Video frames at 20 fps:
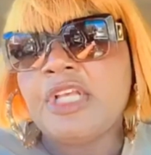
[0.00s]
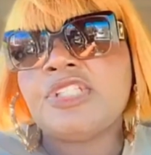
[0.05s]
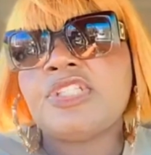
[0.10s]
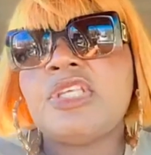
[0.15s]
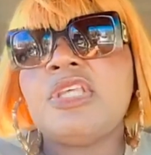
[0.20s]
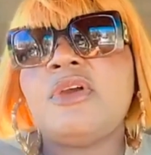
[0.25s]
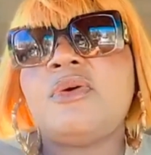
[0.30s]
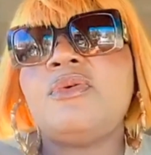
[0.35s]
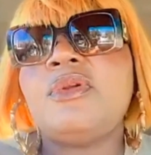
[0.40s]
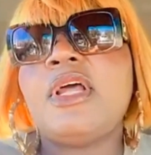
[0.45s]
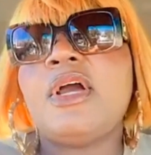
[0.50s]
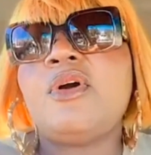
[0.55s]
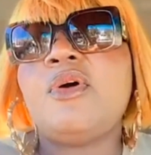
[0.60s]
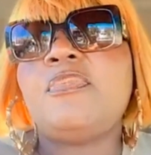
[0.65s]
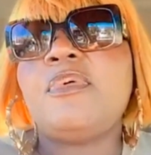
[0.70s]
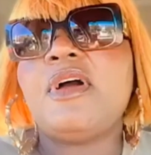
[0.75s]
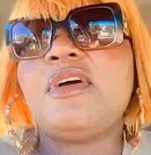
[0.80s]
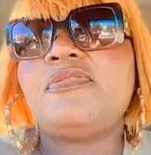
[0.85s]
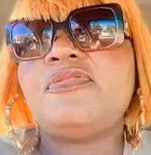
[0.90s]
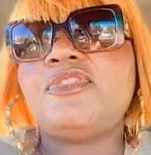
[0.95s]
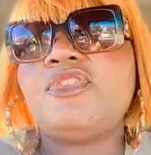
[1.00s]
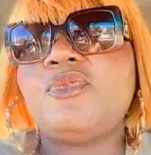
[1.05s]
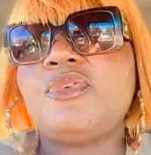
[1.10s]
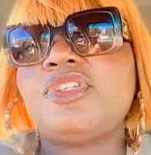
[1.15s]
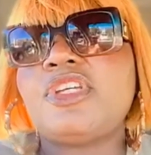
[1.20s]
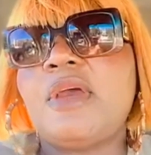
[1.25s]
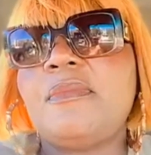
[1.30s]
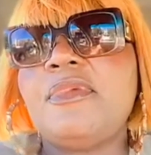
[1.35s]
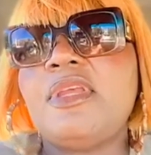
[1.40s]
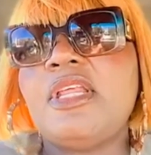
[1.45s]
So you could have go up on
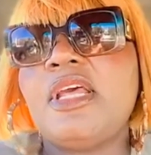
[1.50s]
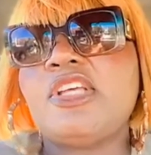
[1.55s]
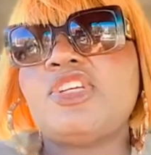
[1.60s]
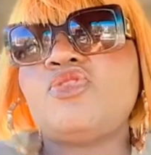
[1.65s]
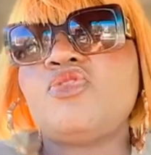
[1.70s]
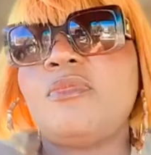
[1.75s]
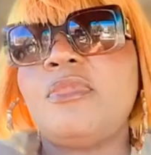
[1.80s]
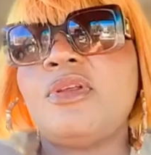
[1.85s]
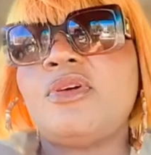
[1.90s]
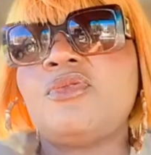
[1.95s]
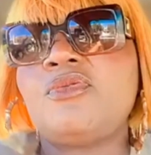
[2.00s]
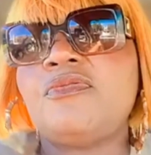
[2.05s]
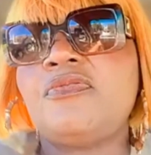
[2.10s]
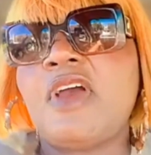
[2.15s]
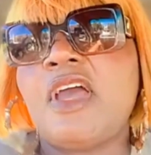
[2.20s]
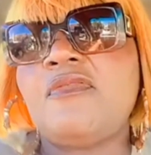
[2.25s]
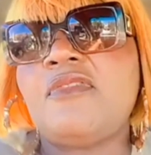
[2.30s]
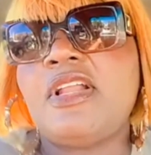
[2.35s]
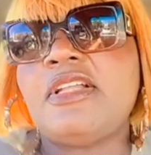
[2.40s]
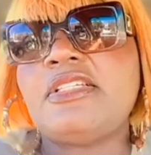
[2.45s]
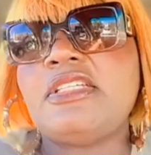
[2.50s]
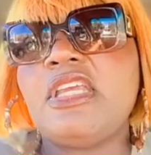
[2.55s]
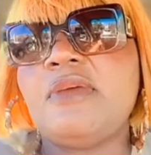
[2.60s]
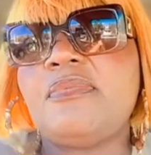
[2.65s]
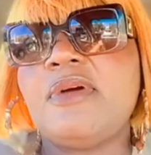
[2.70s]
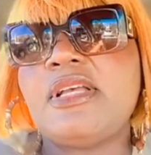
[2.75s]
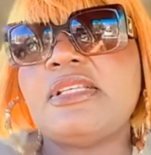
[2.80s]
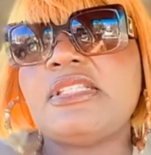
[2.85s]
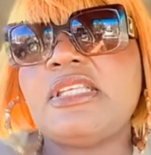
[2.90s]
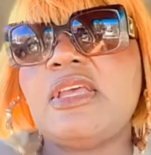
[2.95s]
social media and show me like a revival
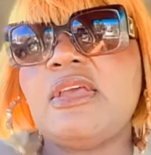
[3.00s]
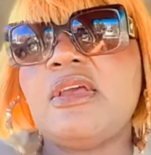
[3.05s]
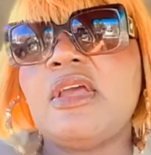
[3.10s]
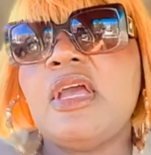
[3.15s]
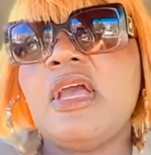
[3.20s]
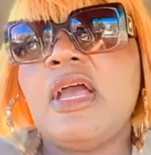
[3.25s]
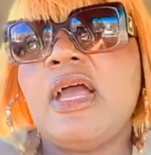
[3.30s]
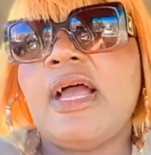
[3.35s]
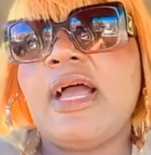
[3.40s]
tape and say